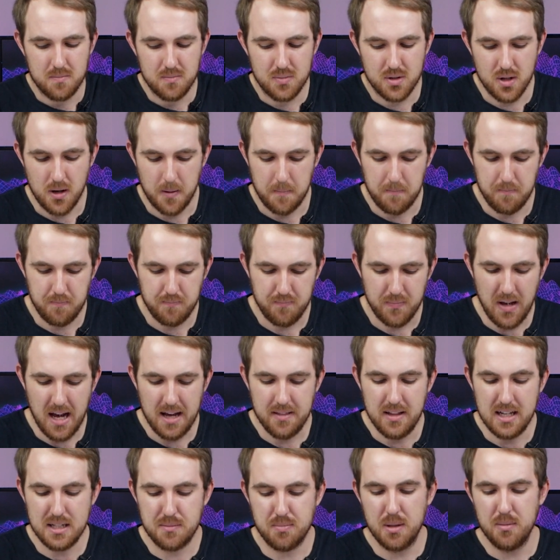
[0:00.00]
So yeah,
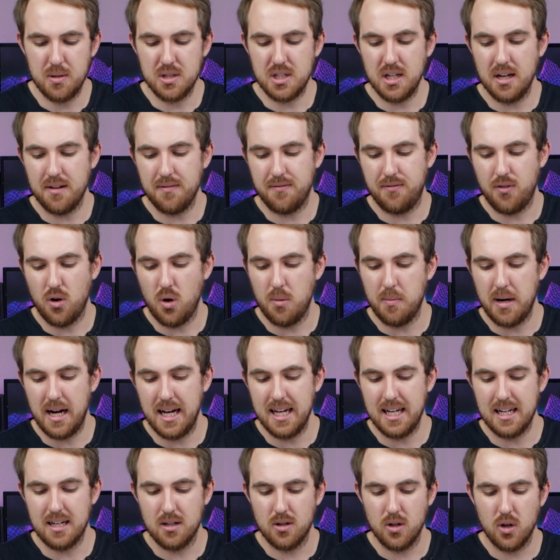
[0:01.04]
that's pretty much it for
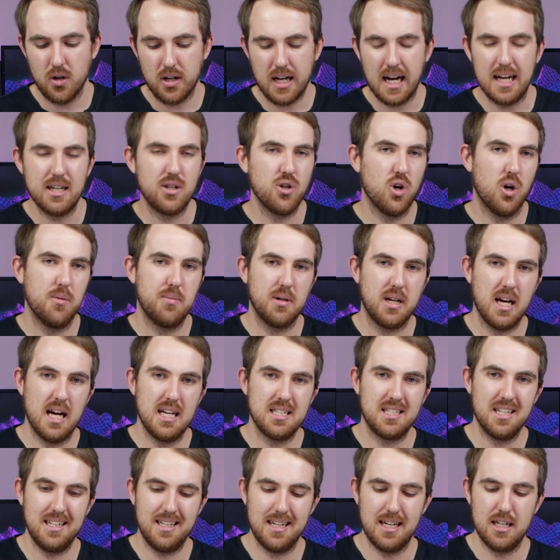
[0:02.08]
my look. I do hope you
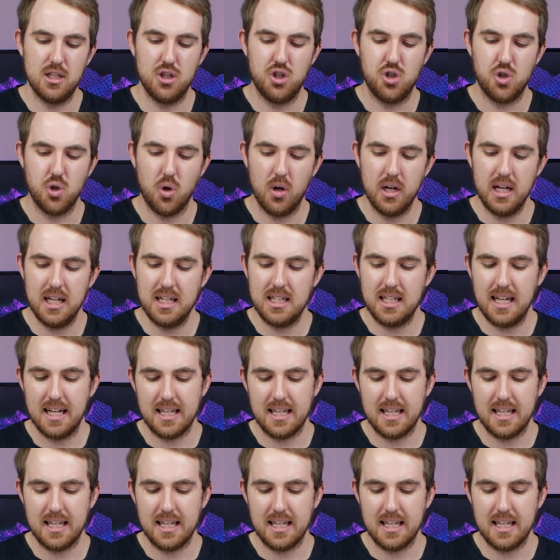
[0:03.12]
guys enjoyed it.